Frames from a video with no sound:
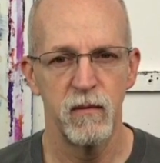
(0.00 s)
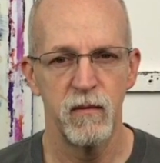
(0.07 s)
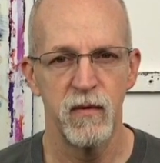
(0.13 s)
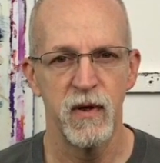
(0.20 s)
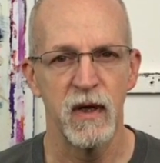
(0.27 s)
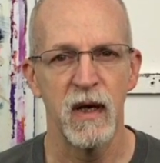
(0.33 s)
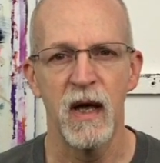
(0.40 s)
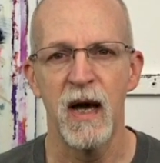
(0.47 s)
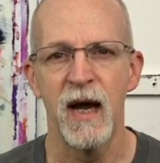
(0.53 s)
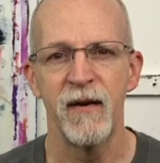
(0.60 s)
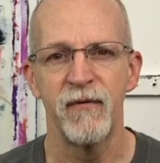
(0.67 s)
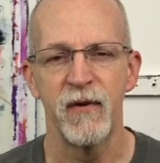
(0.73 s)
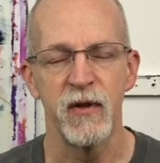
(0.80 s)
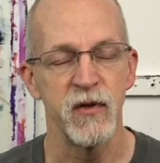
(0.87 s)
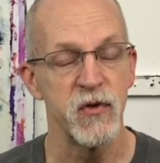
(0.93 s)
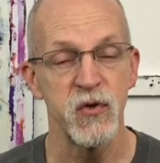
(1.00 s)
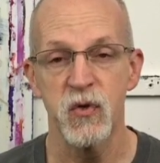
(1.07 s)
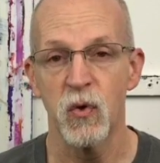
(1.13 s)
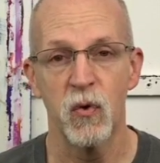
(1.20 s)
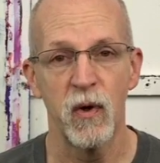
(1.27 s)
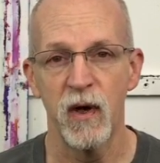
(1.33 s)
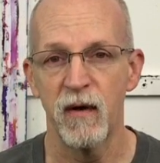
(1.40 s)
the life and the
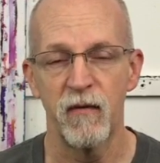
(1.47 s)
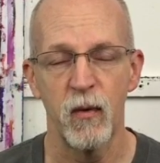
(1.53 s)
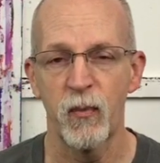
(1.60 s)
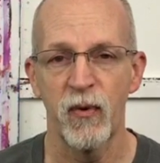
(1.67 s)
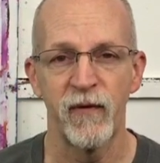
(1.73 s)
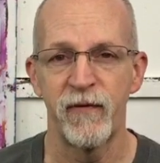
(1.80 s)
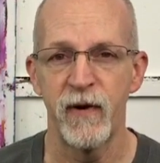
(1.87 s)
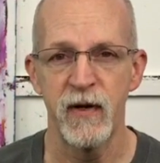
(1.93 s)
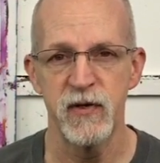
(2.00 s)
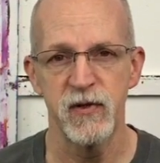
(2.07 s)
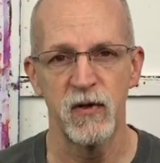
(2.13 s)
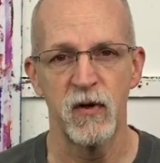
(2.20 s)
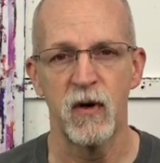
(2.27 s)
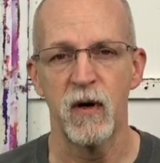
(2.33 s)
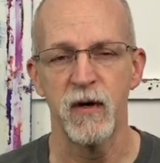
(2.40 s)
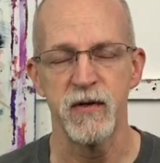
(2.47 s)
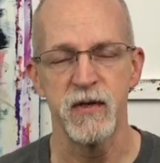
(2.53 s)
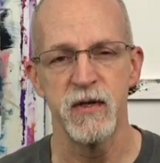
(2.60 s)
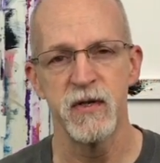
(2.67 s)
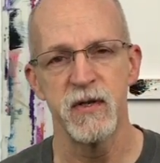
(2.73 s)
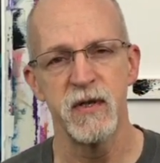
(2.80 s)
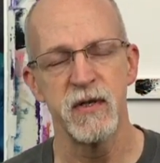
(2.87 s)
story of a professional artist
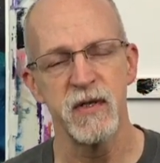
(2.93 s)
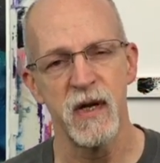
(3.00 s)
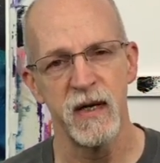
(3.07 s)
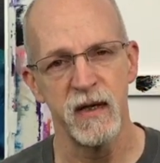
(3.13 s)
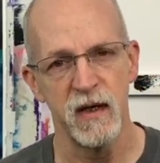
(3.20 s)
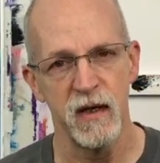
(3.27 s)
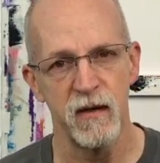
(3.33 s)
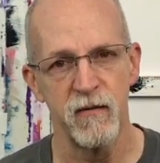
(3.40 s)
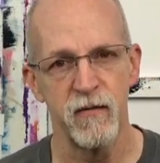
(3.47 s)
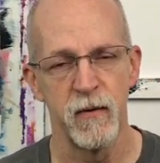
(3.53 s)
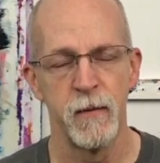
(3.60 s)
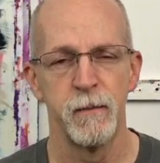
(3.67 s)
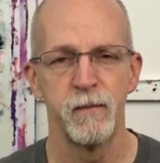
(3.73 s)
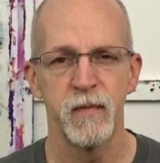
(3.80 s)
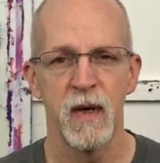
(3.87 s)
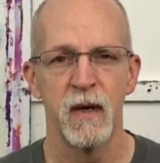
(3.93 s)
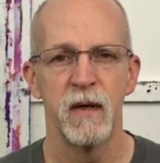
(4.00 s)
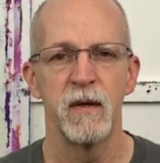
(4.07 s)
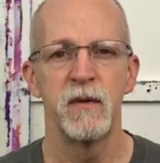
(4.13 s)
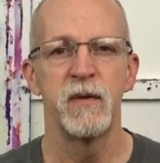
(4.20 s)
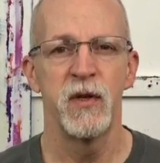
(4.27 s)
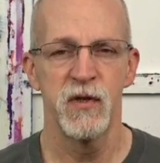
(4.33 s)
is this idea of
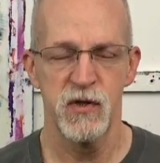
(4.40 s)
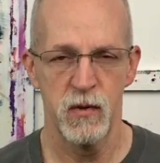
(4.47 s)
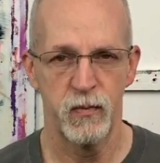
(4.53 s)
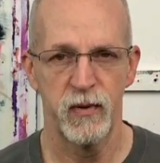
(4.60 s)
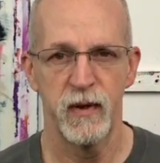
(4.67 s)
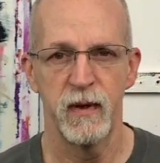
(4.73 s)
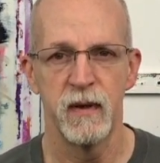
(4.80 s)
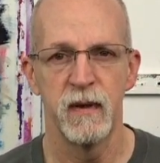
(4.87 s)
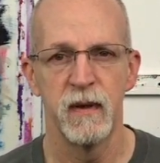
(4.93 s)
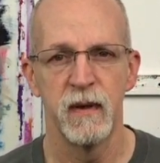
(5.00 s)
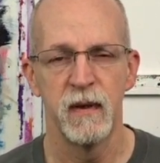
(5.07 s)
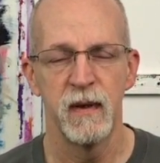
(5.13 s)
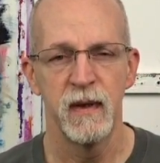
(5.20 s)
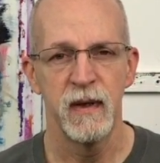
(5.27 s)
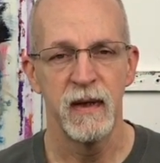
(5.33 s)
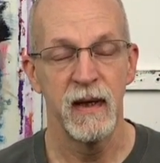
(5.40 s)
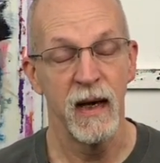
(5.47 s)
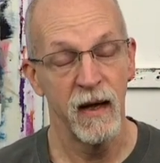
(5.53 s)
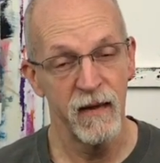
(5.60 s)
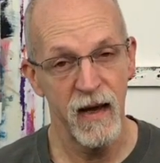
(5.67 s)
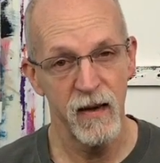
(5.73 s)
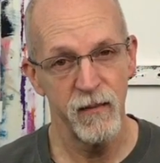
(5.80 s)
discipline and
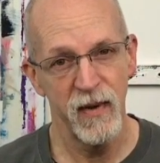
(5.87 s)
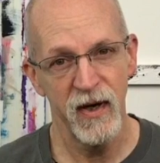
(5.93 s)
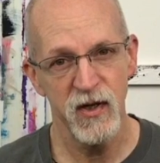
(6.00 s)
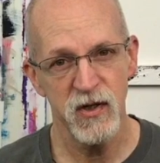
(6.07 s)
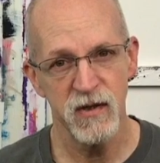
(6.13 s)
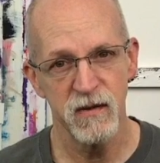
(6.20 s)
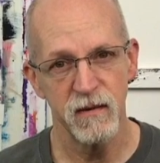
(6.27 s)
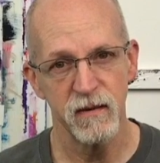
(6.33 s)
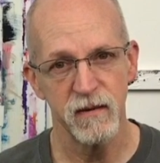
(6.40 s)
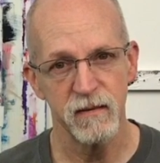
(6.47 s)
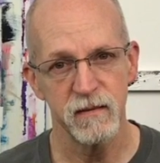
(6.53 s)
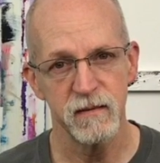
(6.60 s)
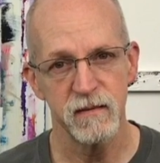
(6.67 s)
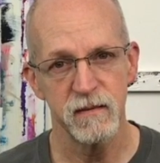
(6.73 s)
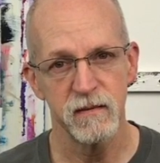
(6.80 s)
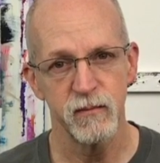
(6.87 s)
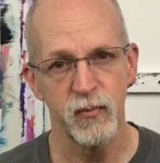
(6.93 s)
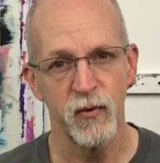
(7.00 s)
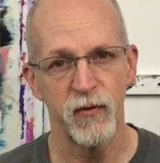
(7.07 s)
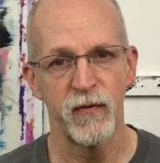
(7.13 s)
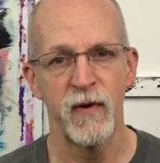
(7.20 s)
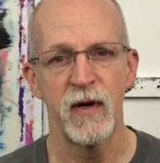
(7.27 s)
how that makes
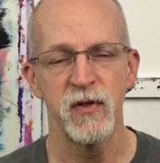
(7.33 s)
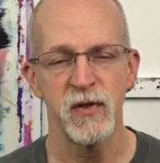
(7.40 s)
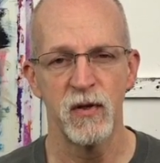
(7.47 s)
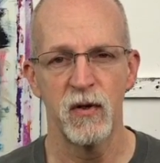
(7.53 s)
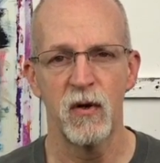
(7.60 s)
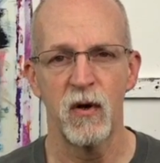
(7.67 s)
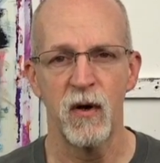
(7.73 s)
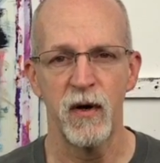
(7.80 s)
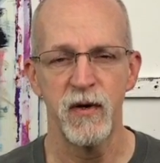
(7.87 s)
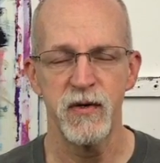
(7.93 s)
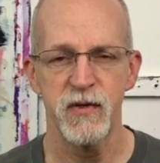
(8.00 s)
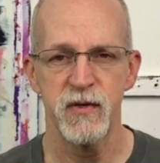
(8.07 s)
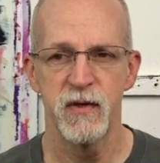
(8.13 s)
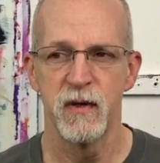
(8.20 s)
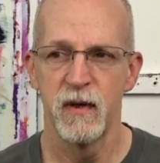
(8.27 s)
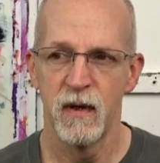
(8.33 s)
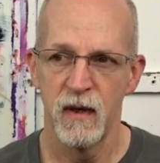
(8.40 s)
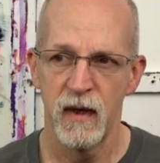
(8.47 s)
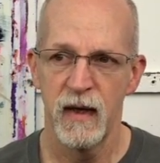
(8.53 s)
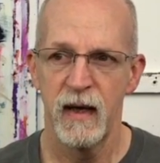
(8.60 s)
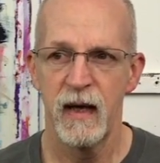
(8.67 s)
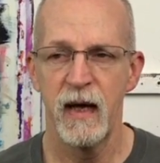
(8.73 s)
professional artists
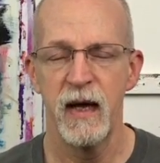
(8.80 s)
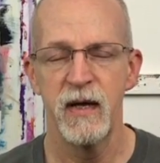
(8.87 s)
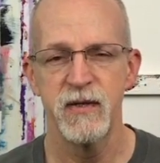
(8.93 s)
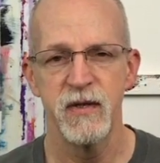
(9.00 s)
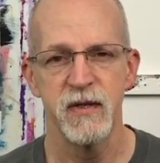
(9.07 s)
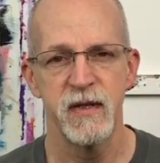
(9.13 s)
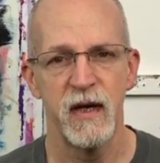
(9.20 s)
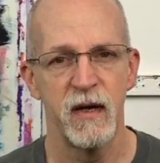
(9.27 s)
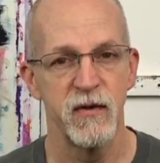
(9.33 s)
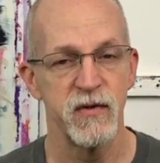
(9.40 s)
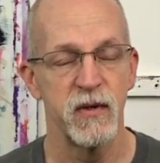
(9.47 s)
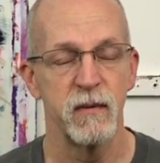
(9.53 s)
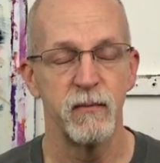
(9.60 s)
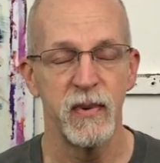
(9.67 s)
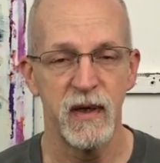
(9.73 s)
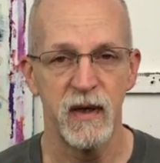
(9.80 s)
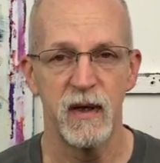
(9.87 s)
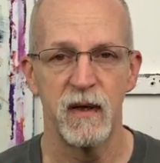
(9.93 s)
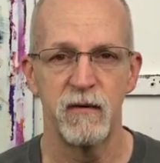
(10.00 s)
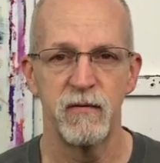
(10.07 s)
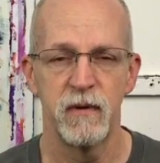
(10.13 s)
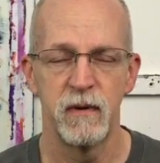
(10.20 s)
heads and tails
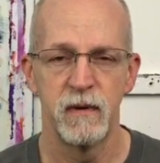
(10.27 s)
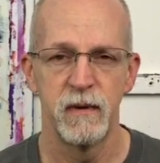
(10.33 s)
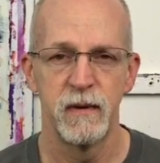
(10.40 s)
above